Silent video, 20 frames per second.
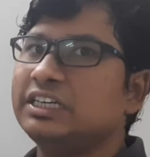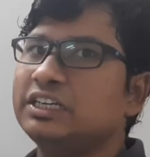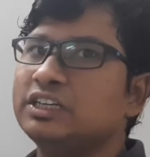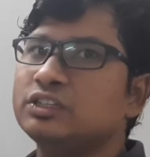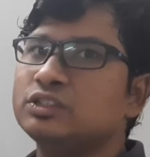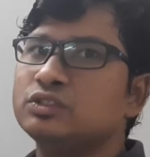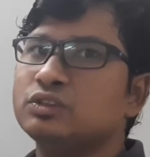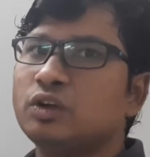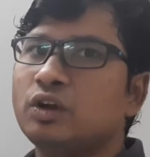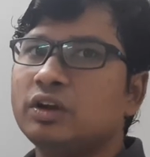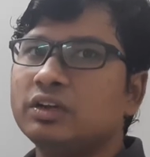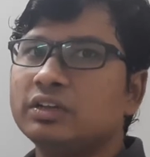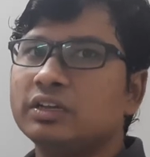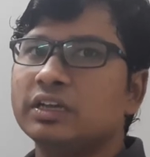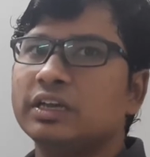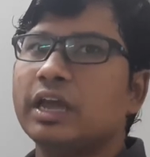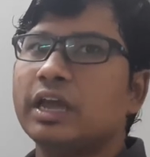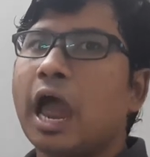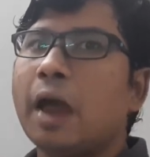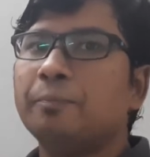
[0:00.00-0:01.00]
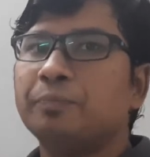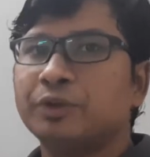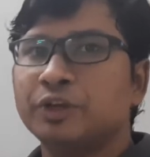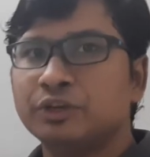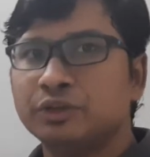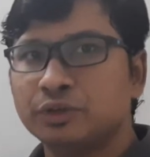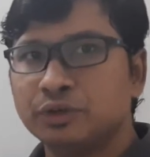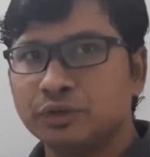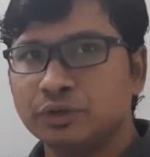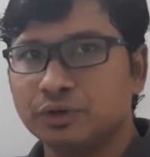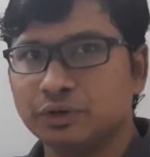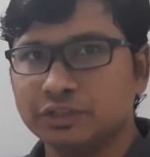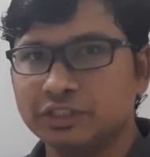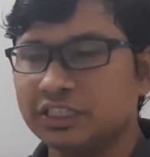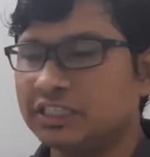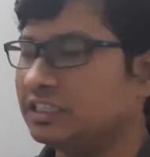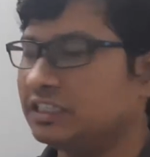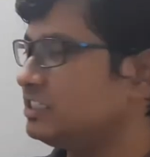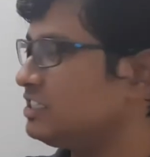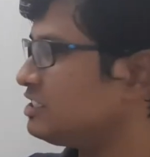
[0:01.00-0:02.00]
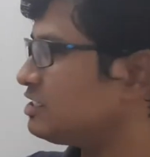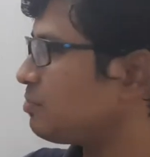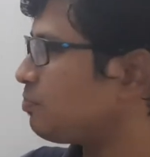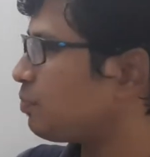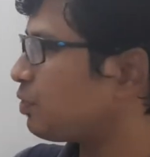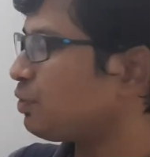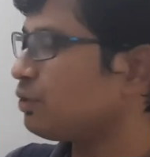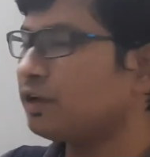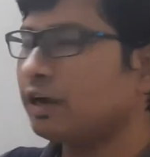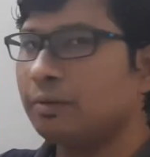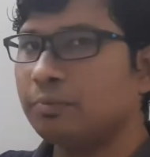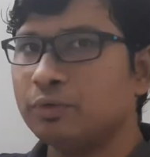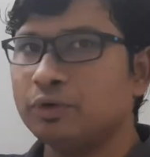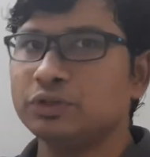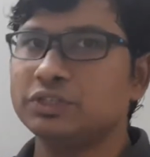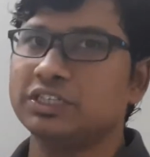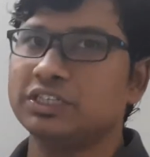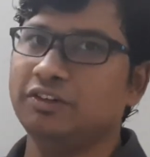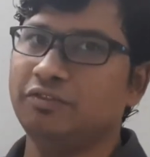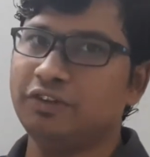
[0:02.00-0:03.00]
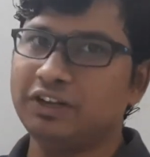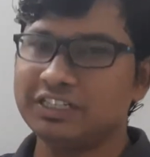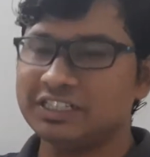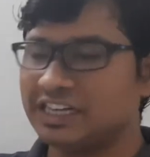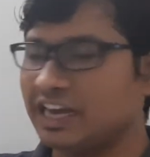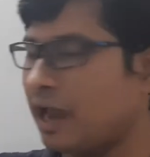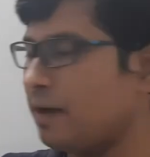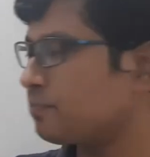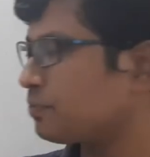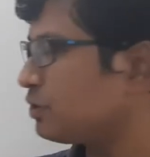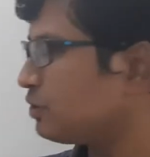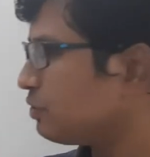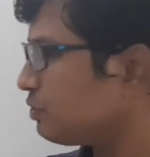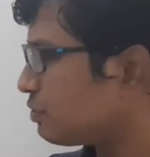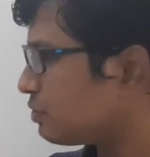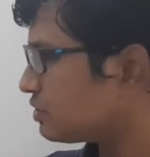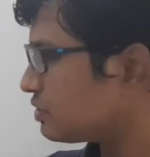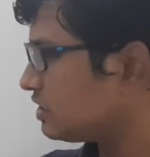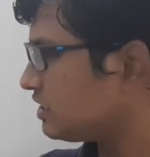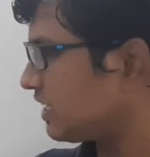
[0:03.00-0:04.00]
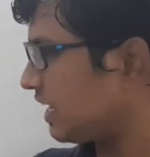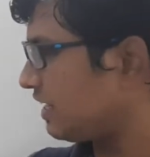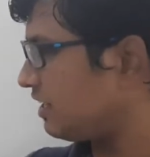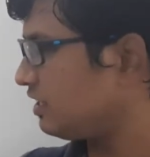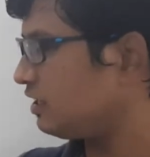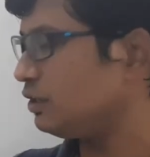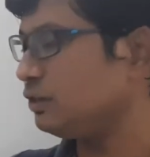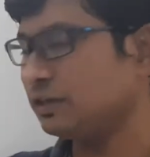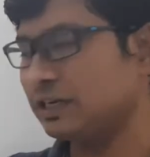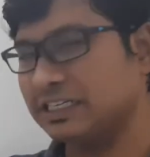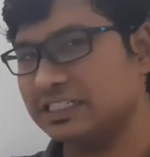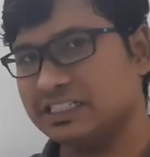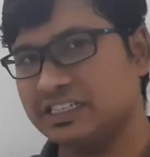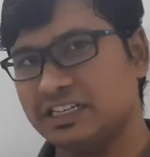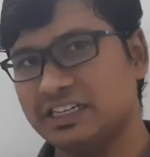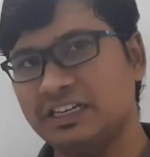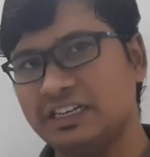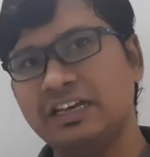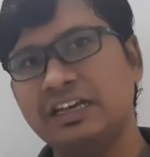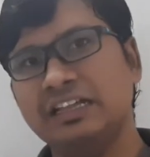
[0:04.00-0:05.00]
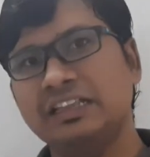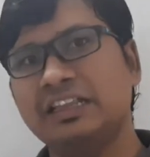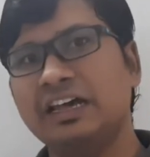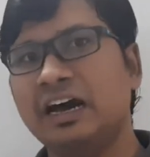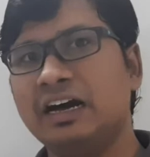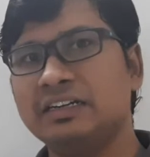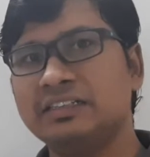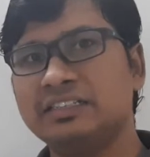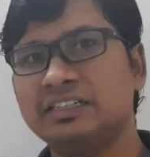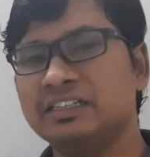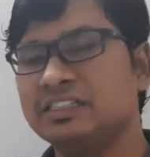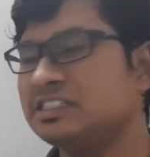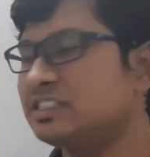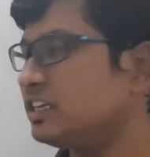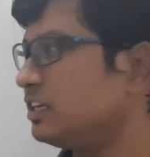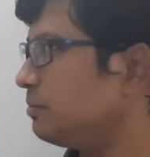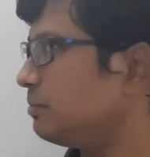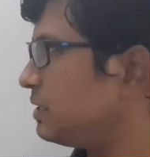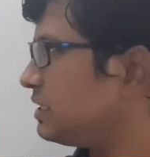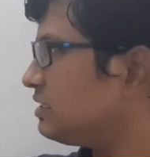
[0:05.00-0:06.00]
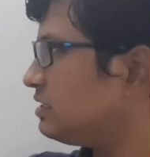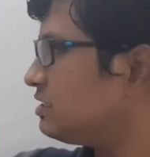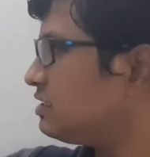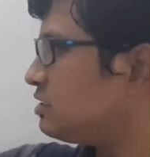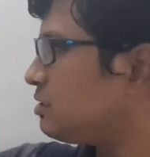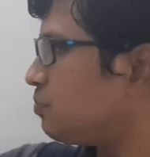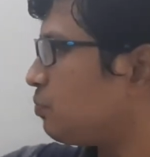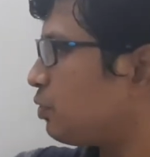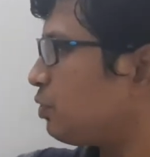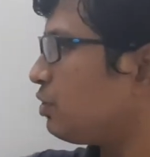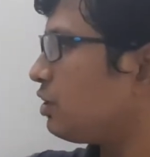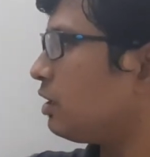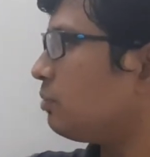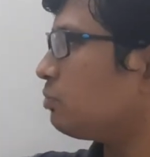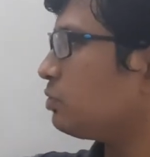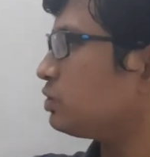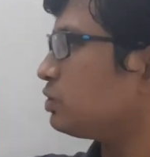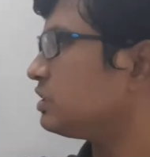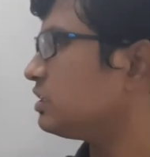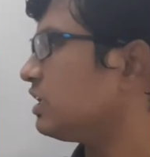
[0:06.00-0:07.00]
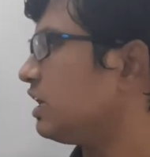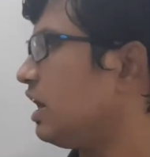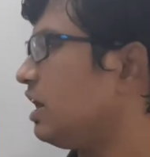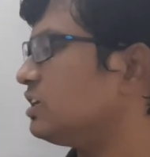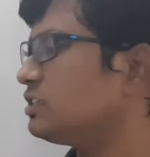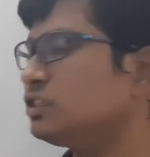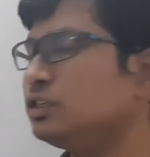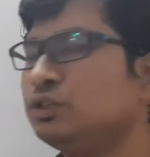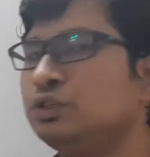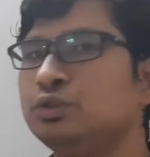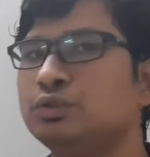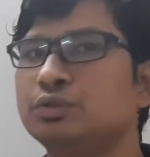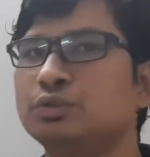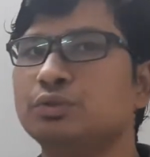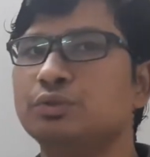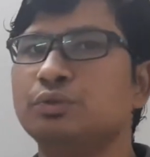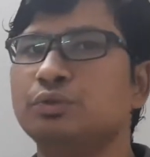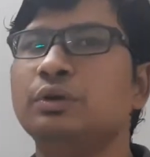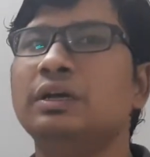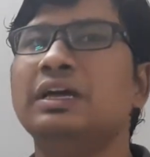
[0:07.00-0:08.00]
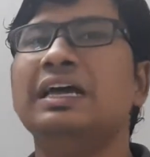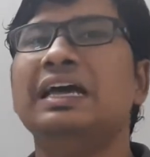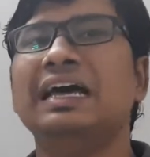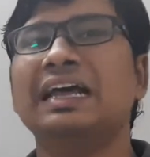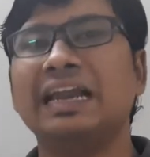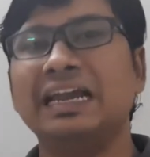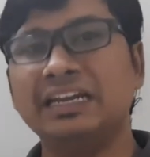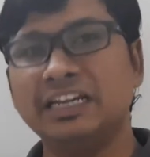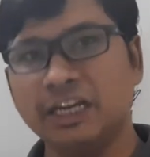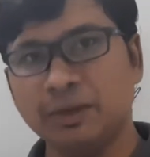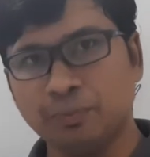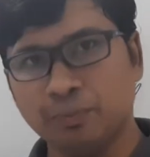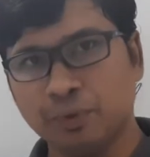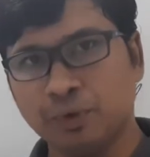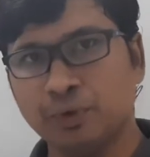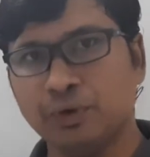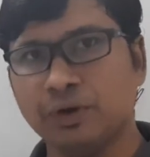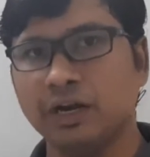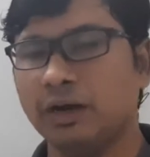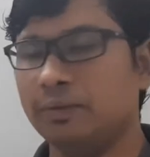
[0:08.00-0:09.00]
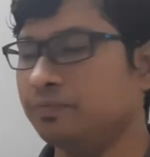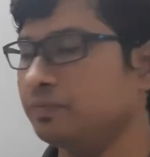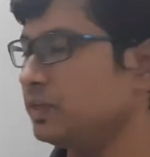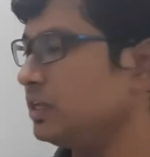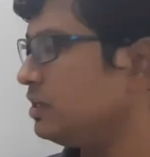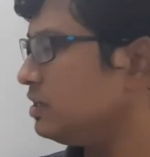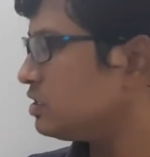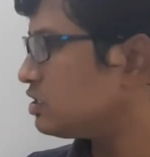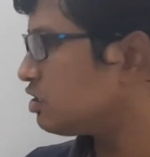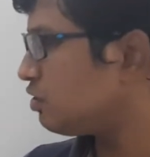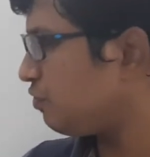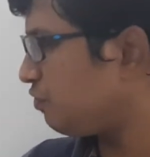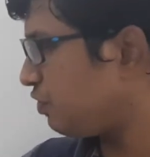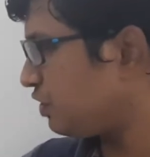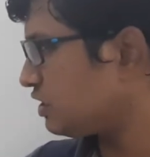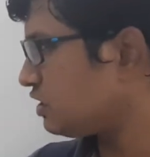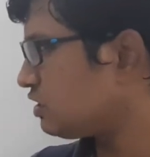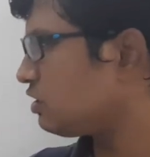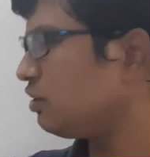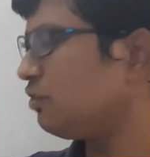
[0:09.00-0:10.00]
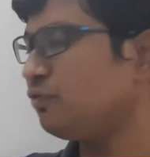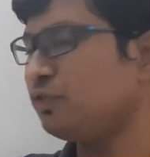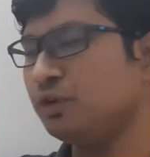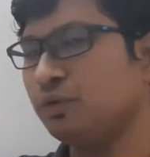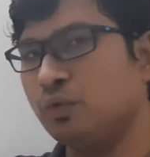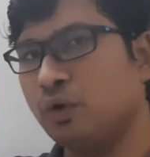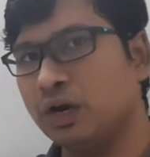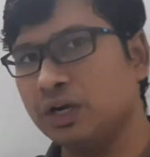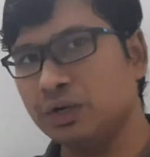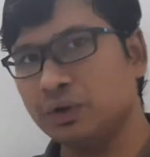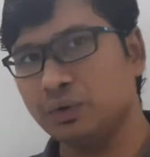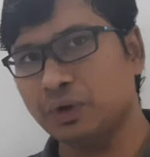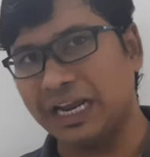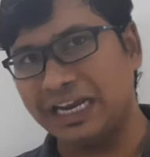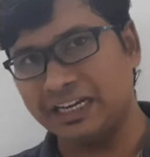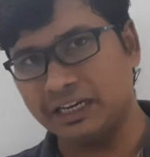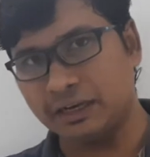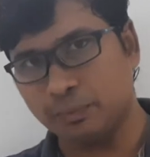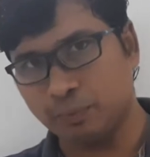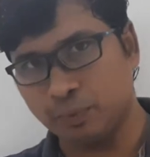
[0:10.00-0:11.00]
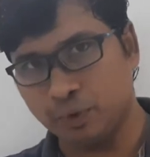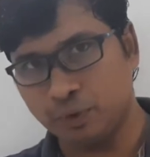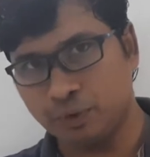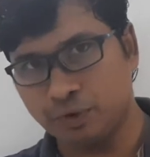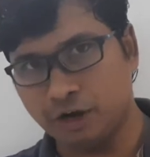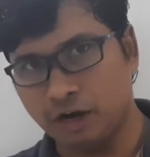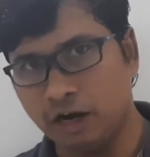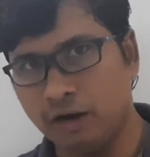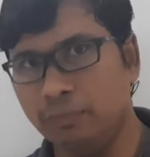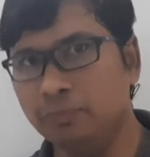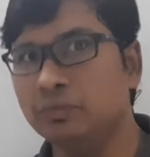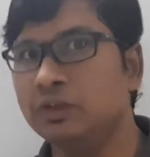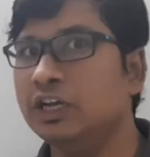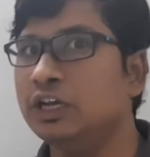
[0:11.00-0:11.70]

it is not a aptitude question this is a program question if it is an aptitude question directly you can say the answer is 3 but this is a program question they asked you to write a program so first if you want to write a program